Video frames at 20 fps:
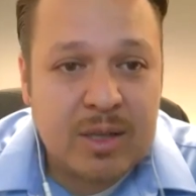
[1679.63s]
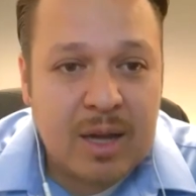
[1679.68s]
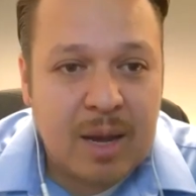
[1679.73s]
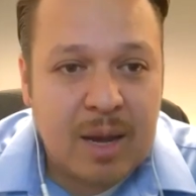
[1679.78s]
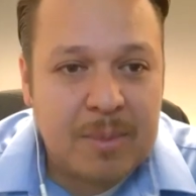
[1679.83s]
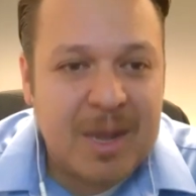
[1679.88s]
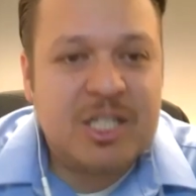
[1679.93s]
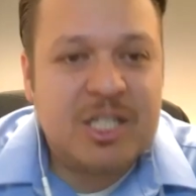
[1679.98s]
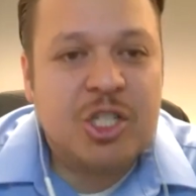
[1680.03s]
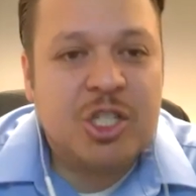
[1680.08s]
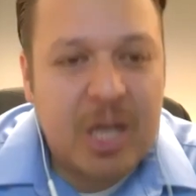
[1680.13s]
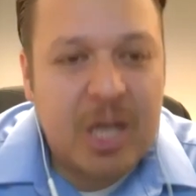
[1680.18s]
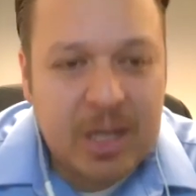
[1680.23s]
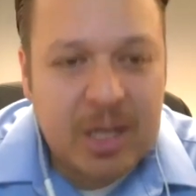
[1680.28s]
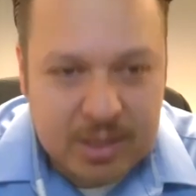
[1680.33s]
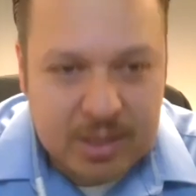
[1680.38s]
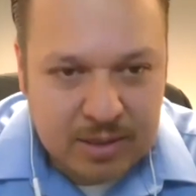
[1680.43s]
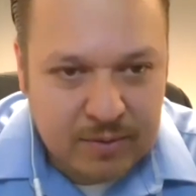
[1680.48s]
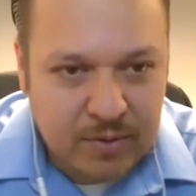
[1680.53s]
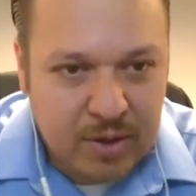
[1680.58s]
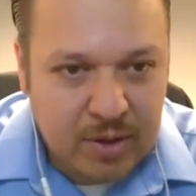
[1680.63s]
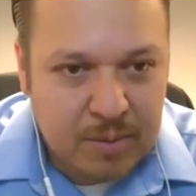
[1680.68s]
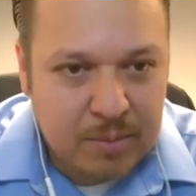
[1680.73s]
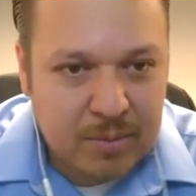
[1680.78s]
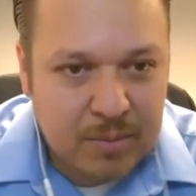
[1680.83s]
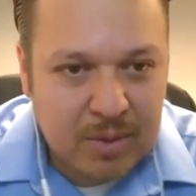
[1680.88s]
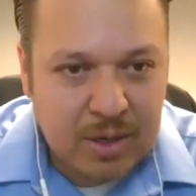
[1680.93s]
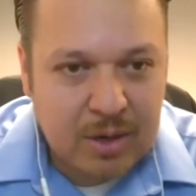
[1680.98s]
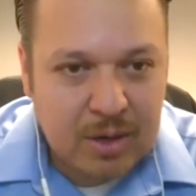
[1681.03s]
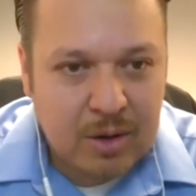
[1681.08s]
I'm not jealous of them,
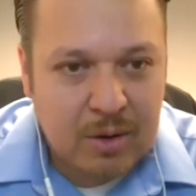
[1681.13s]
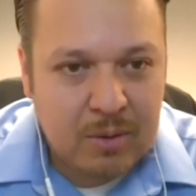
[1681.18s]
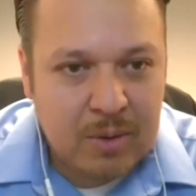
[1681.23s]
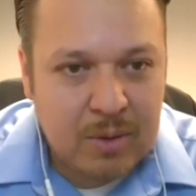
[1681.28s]
you know?